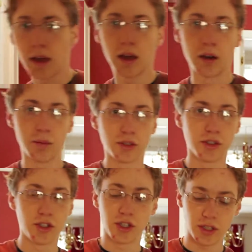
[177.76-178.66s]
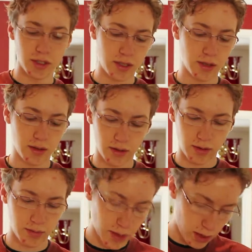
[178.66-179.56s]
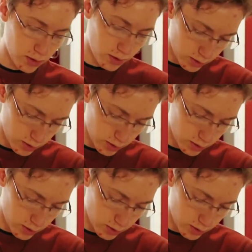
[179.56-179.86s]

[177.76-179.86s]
add a bunch of cheese powder.